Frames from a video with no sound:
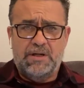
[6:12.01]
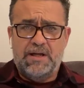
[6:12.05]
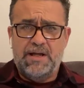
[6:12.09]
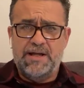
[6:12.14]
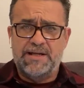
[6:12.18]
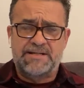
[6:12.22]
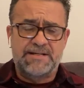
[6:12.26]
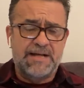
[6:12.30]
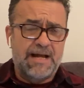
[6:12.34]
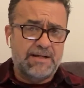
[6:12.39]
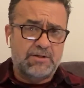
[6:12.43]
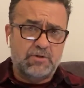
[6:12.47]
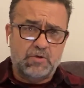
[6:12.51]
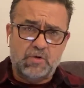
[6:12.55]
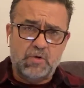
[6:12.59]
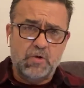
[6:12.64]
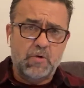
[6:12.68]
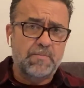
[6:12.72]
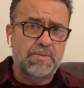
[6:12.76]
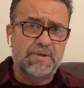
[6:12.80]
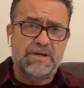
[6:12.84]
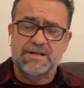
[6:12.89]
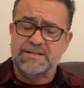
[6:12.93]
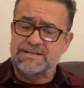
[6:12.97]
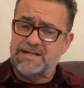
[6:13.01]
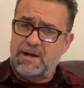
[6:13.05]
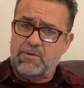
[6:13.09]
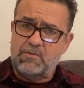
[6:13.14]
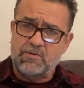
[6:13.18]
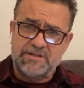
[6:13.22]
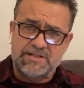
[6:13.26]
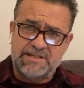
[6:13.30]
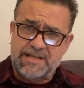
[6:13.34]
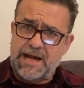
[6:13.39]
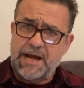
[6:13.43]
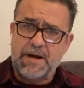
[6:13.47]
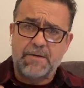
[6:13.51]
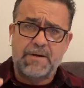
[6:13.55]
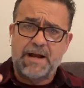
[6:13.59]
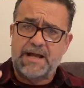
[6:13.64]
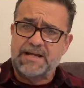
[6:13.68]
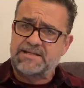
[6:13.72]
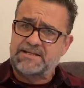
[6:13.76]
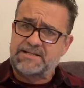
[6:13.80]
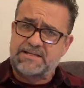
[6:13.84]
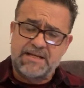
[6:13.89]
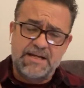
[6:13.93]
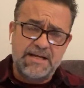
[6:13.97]
It's not true because I was there and
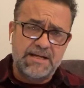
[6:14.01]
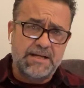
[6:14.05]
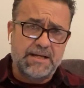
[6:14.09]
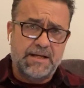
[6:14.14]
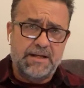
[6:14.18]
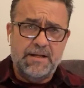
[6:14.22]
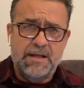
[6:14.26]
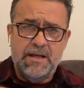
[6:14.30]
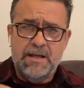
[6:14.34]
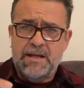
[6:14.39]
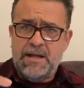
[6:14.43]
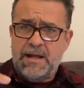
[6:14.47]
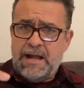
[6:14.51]
I seen it.